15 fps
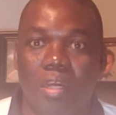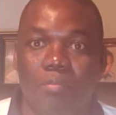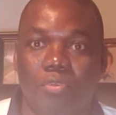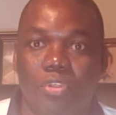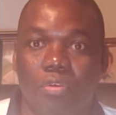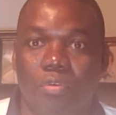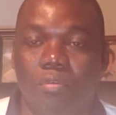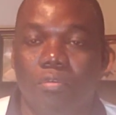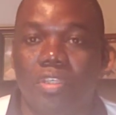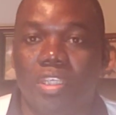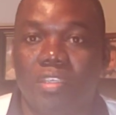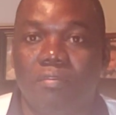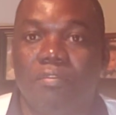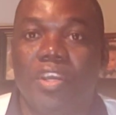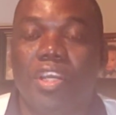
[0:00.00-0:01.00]
So
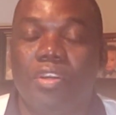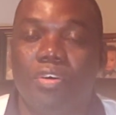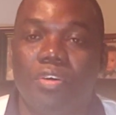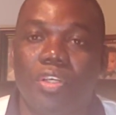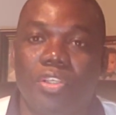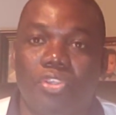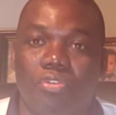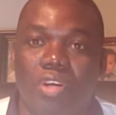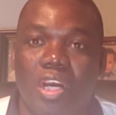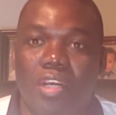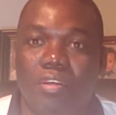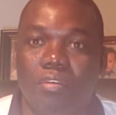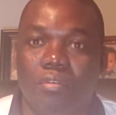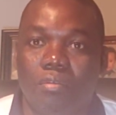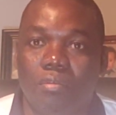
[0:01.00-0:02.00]
this video is trying
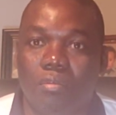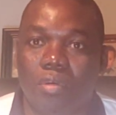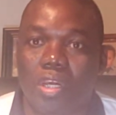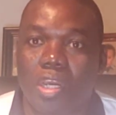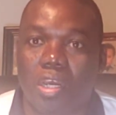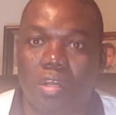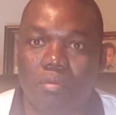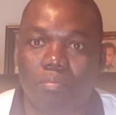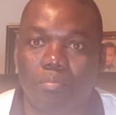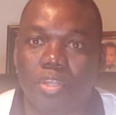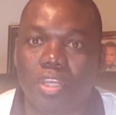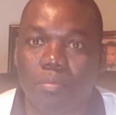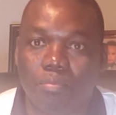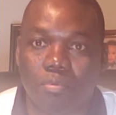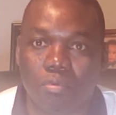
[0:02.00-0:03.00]
to help
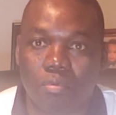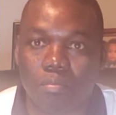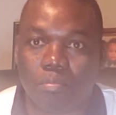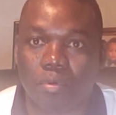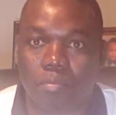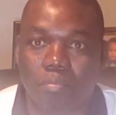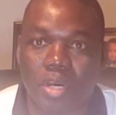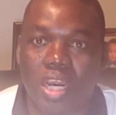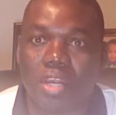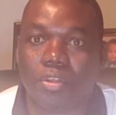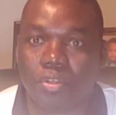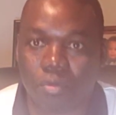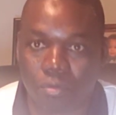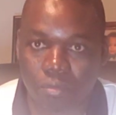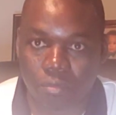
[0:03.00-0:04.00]
people prepare
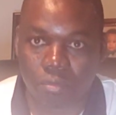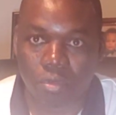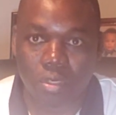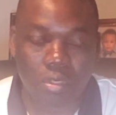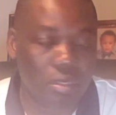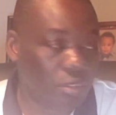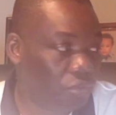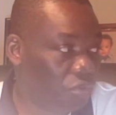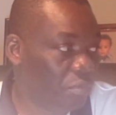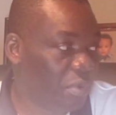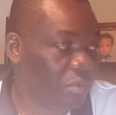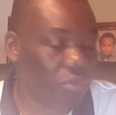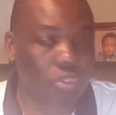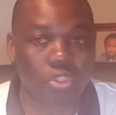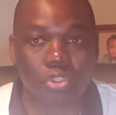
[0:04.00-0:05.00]
you to be
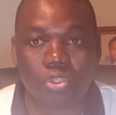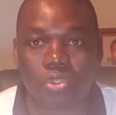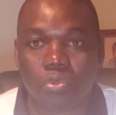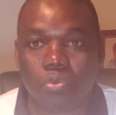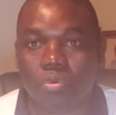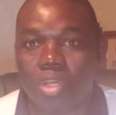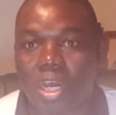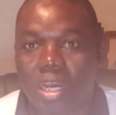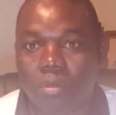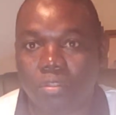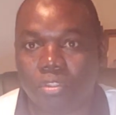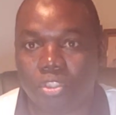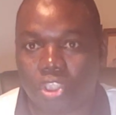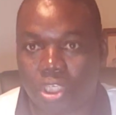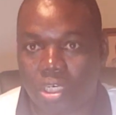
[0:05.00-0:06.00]
able to do that
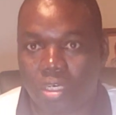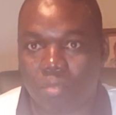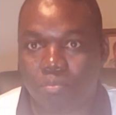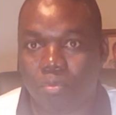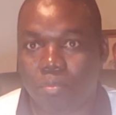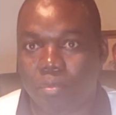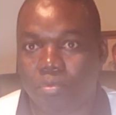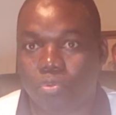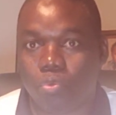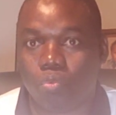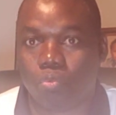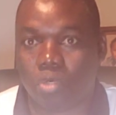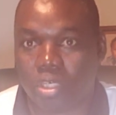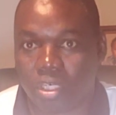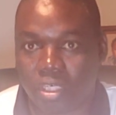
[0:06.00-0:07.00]
job, to be able to
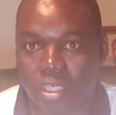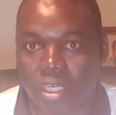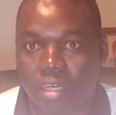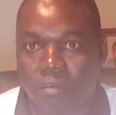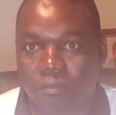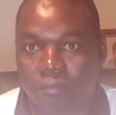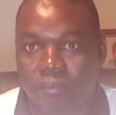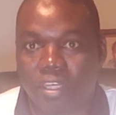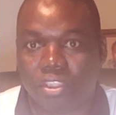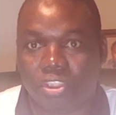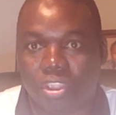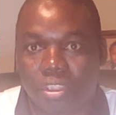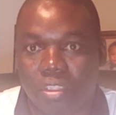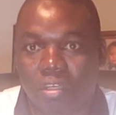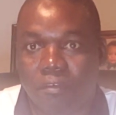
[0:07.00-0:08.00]
work and
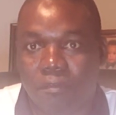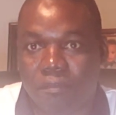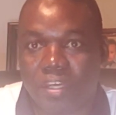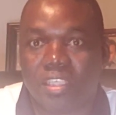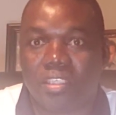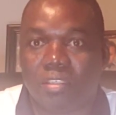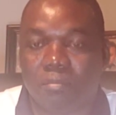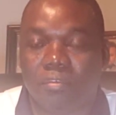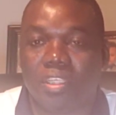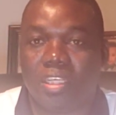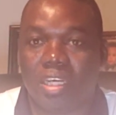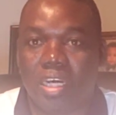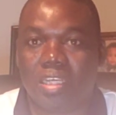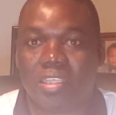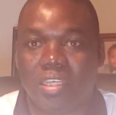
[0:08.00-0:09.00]
function effectively
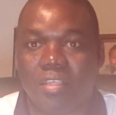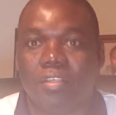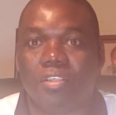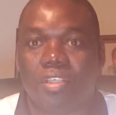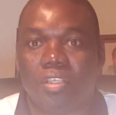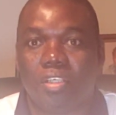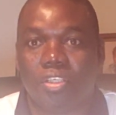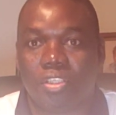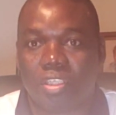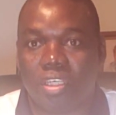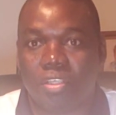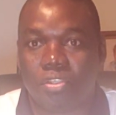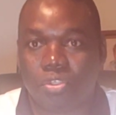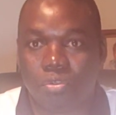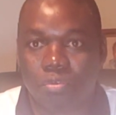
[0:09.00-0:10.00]
as an
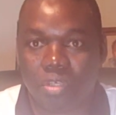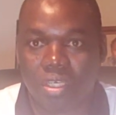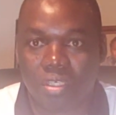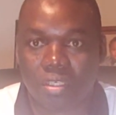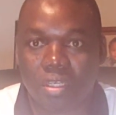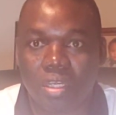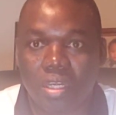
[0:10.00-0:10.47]
international student.